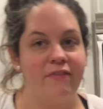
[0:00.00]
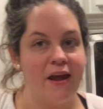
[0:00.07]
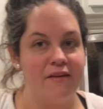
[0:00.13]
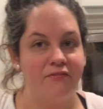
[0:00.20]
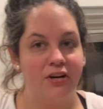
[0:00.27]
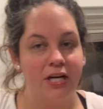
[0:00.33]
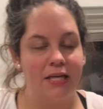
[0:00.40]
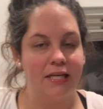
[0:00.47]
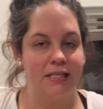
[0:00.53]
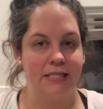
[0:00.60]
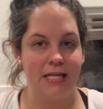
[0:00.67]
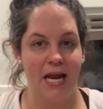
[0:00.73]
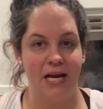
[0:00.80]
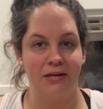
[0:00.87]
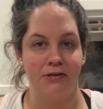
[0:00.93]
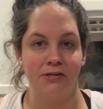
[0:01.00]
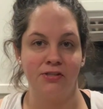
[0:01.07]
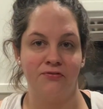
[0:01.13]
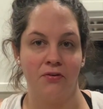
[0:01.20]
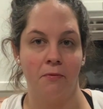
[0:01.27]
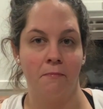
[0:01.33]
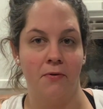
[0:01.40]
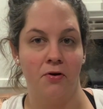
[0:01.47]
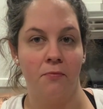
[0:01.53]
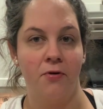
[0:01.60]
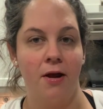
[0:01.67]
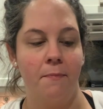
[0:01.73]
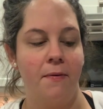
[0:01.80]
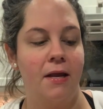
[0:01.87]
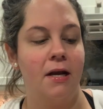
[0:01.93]
favorite containers for meal
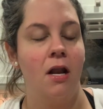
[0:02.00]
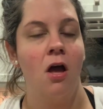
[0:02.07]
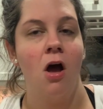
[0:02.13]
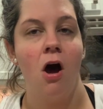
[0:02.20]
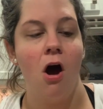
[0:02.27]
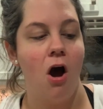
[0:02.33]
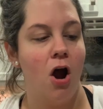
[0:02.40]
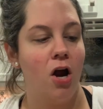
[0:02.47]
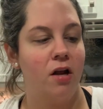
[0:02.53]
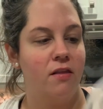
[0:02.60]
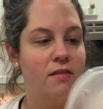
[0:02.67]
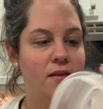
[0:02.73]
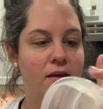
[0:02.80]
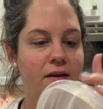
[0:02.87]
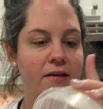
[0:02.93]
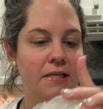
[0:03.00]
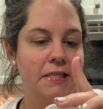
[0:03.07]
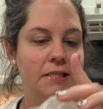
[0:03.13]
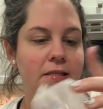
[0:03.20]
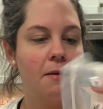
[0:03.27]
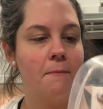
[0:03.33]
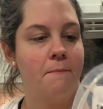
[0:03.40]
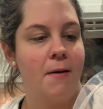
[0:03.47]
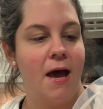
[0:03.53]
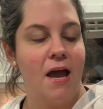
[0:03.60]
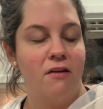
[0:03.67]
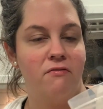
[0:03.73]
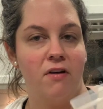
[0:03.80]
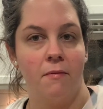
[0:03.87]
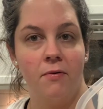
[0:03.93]
prepping are these
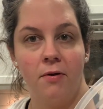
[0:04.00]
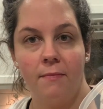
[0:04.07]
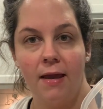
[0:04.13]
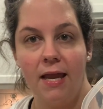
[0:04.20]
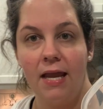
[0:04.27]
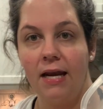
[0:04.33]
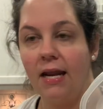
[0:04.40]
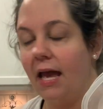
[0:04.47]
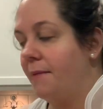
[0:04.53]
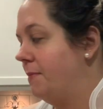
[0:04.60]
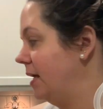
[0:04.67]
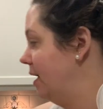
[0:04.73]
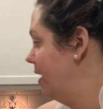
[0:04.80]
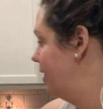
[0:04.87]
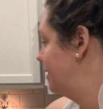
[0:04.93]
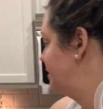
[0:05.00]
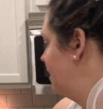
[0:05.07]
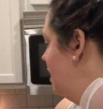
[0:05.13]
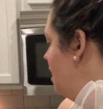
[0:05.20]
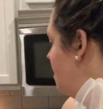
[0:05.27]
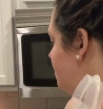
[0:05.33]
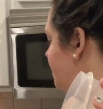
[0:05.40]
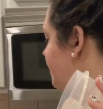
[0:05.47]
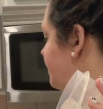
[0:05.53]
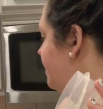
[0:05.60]
by Rubbermaid because the